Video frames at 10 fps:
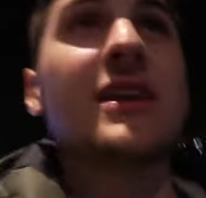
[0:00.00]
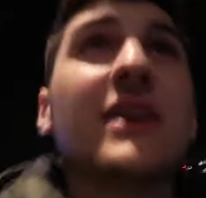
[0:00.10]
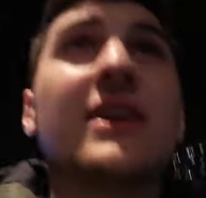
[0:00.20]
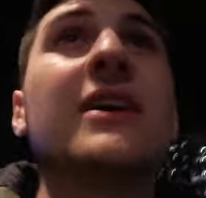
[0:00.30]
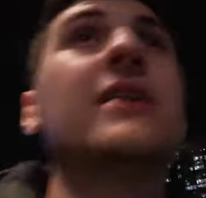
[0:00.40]
in
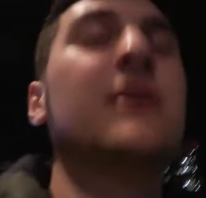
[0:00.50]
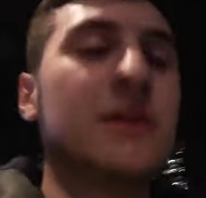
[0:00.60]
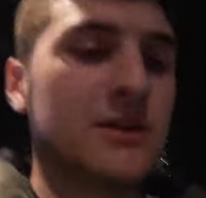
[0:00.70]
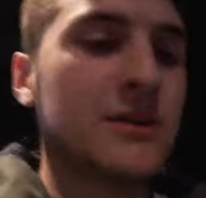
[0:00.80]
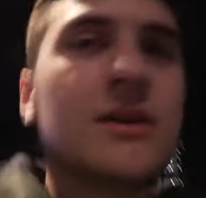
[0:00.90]
there
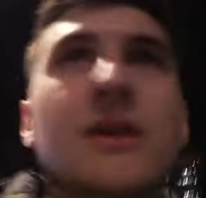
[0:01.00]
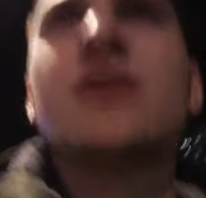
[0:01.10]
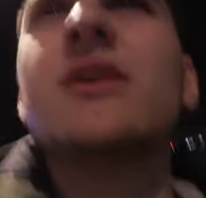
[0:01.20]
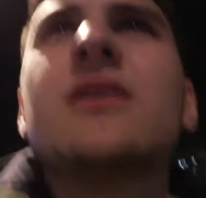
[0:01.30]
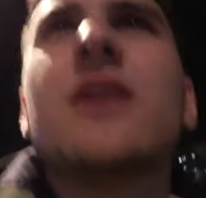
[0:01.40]

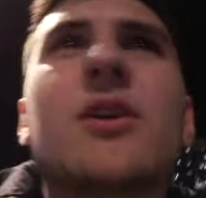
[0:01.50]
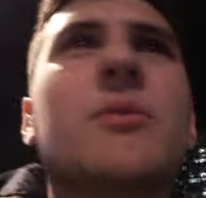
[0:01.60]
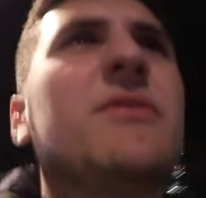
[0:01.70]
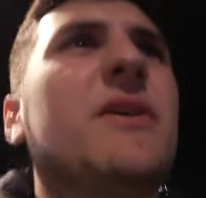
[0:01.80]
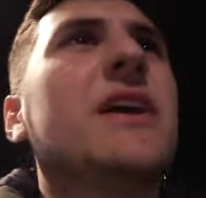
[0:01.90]
and
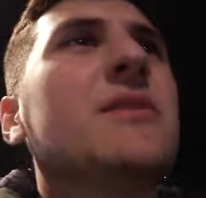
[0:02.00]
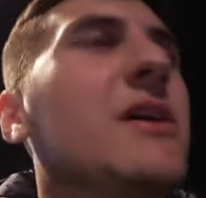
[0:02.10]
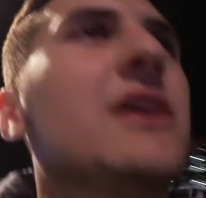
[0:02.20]
hope I find him,